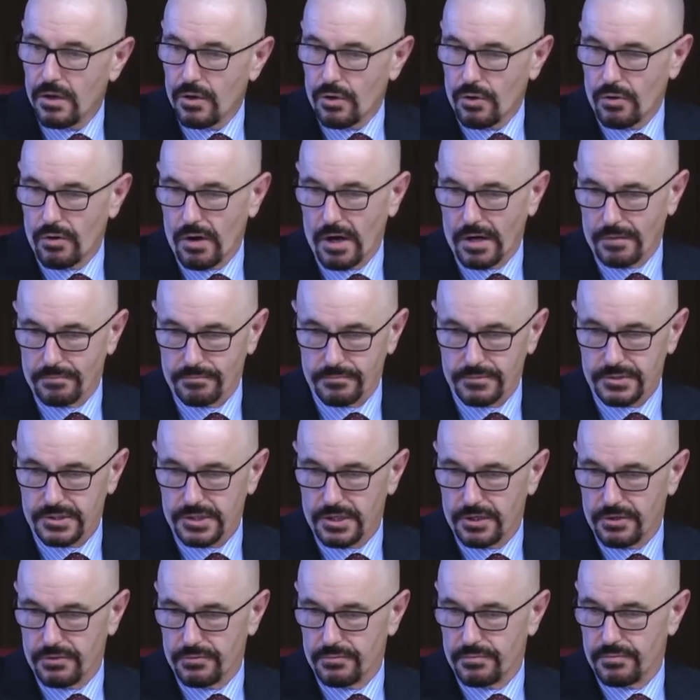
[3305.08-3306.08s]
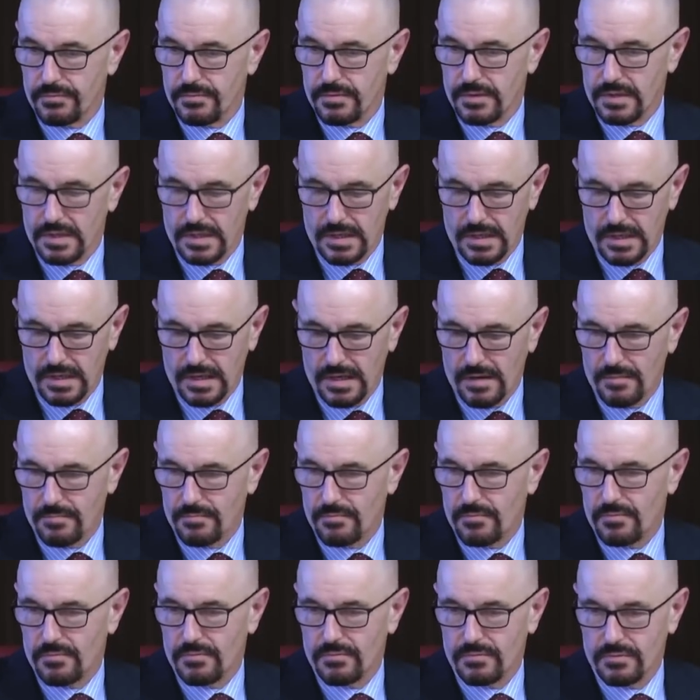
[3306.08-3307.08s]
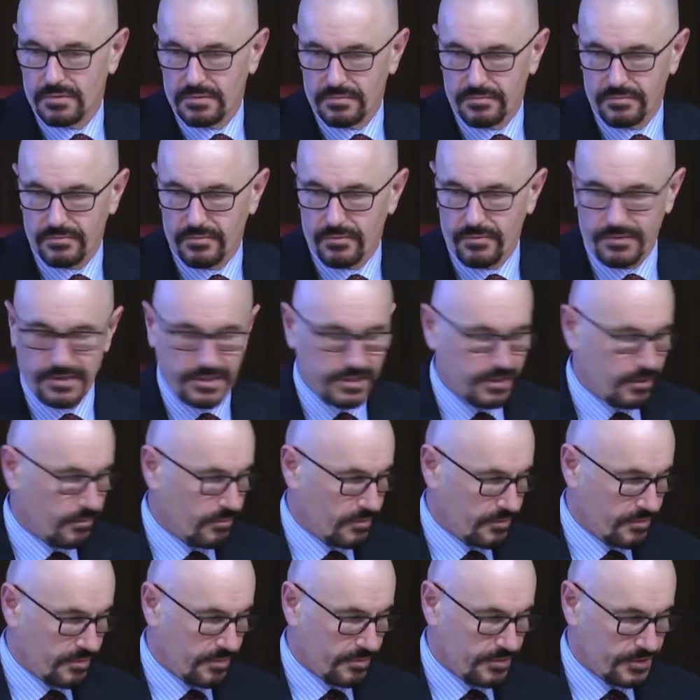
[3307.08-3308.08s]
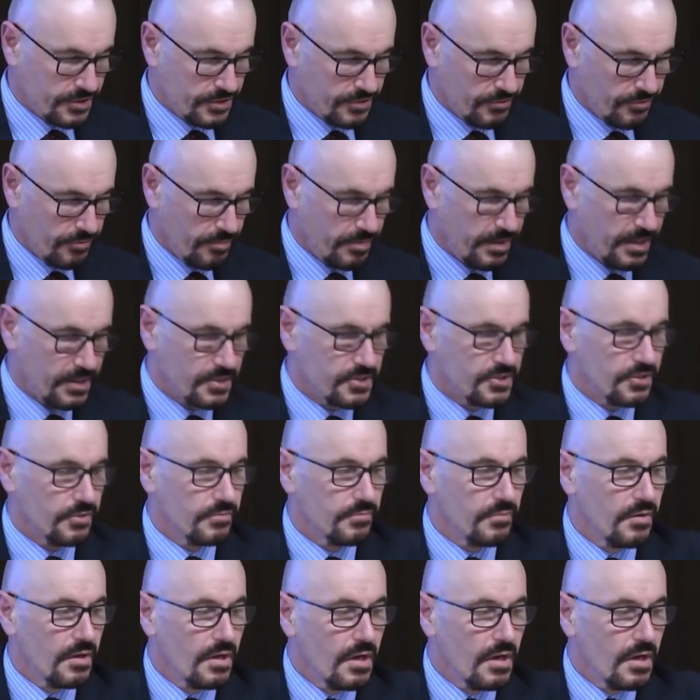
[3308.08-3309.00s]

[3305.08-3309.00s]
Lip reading: All right, so we've already dealt with permission to appear. So